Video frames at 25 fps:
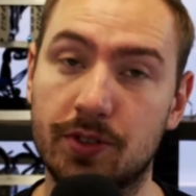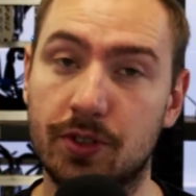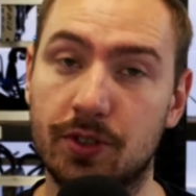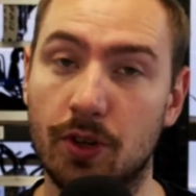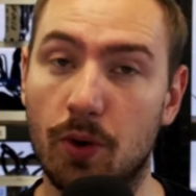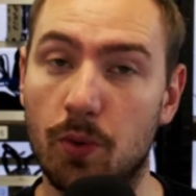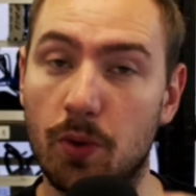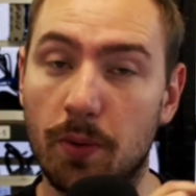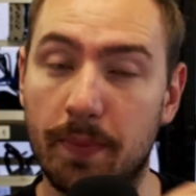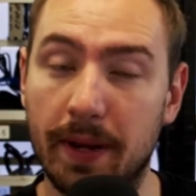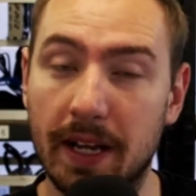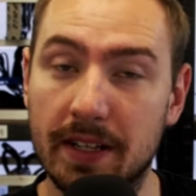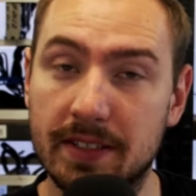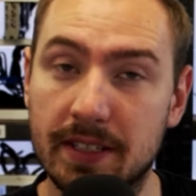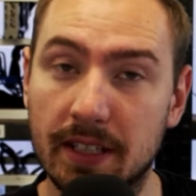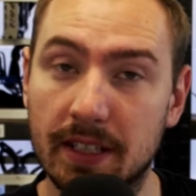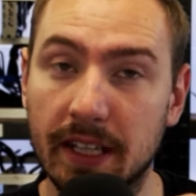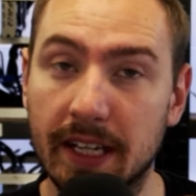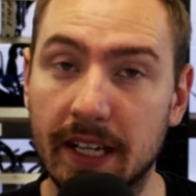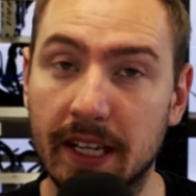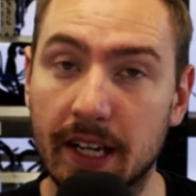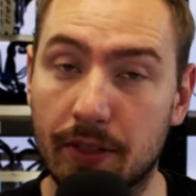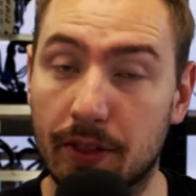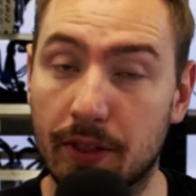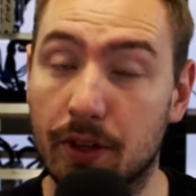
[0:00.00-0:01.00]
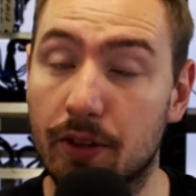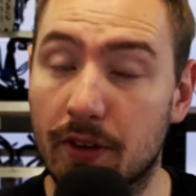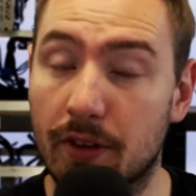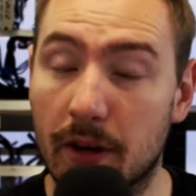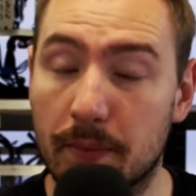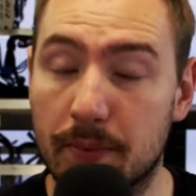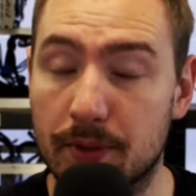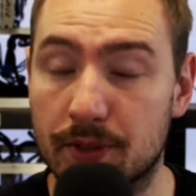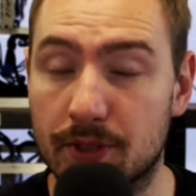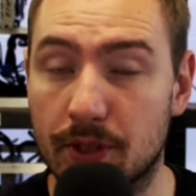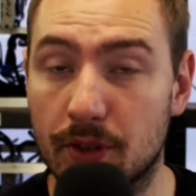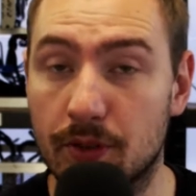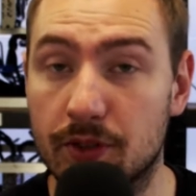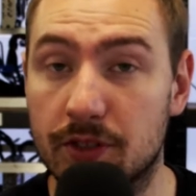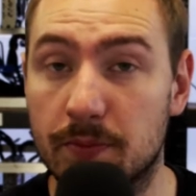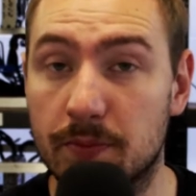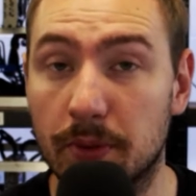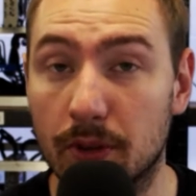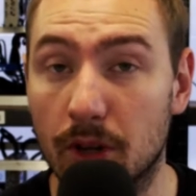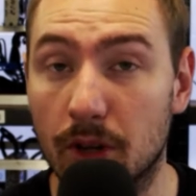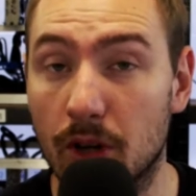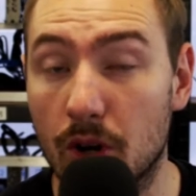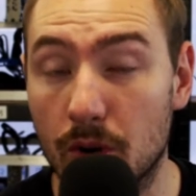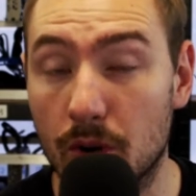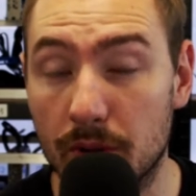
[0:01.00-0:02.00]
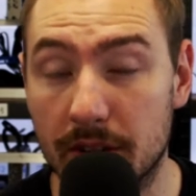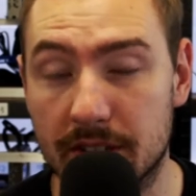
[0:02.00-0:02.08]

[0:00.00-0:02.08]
so we'll be able to link the other episodes below.